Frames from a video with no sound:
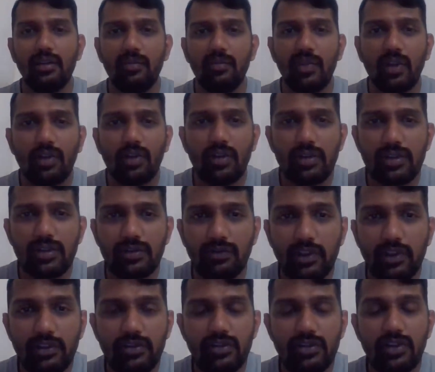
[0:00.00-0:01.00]
because
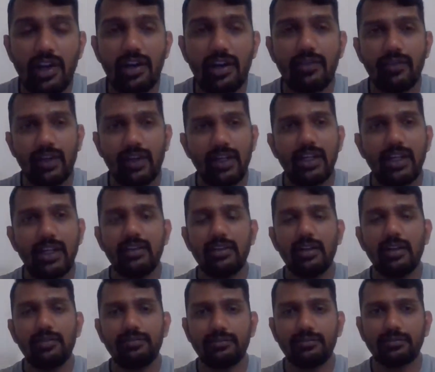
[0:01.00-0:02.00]
once you start feeding
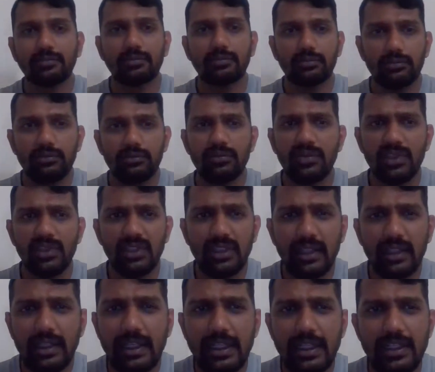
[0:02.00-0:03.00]
the
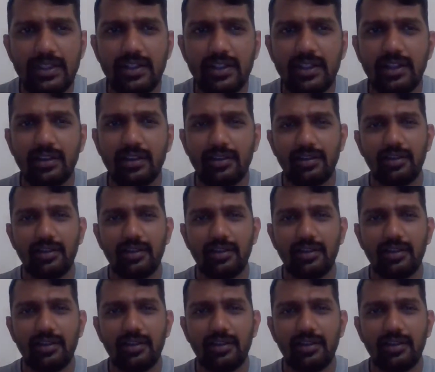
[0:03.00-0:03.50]
leisure